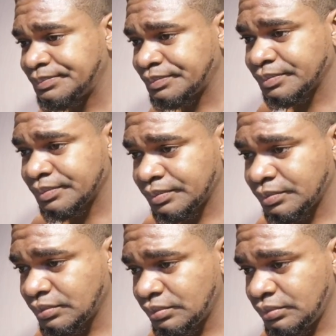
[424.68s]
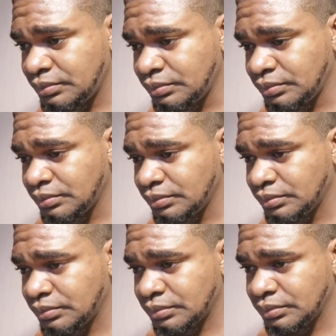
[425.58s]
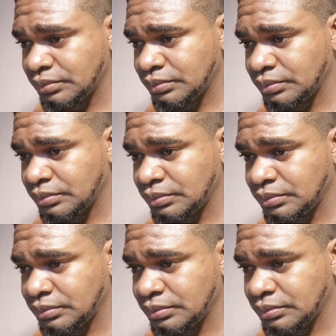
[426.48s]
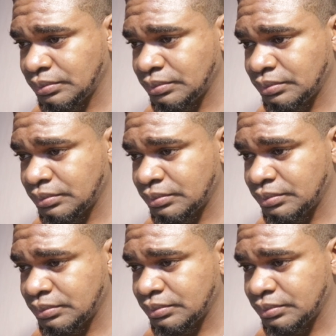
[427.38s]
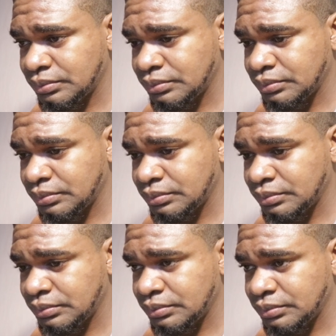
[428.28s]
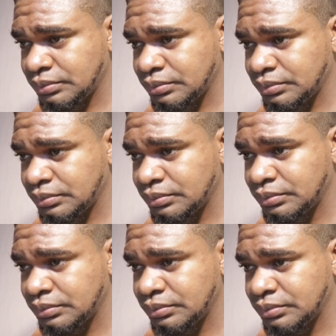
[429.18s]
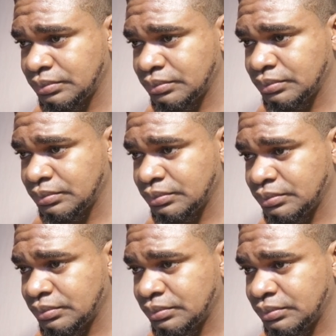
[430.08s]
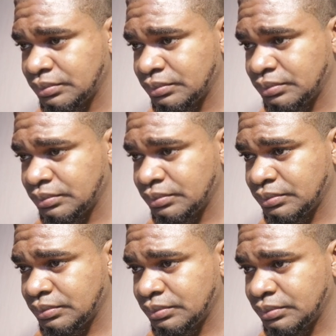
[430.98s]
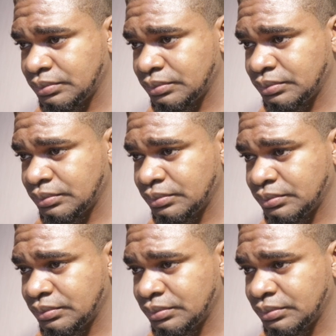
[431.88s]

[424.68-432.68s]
No words are spoken by the person on screen.